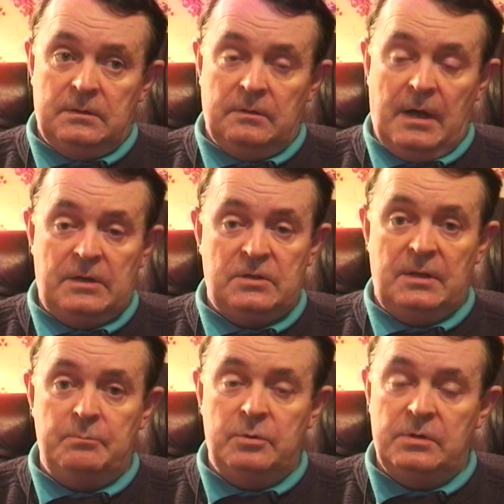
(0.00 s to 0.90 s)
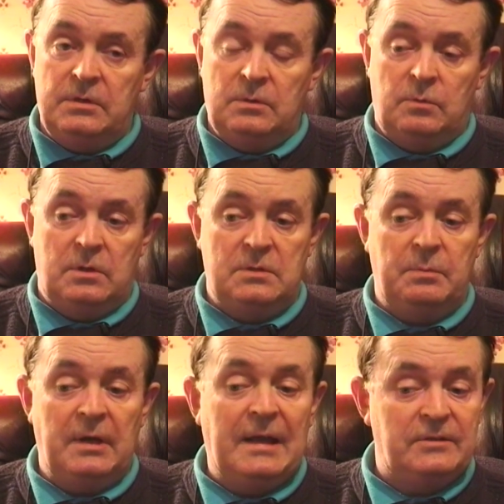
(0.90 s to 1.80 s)
to actually put into words,
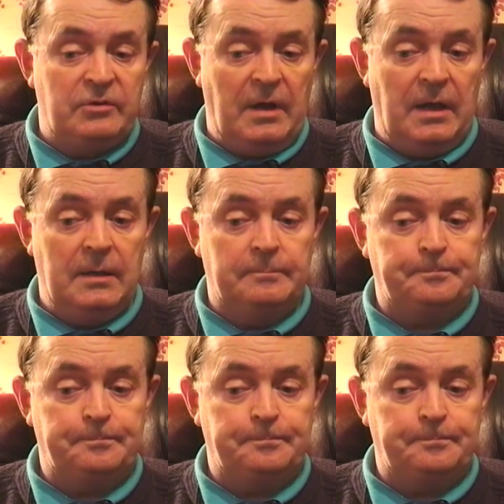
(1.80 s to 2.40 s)
but I'll try.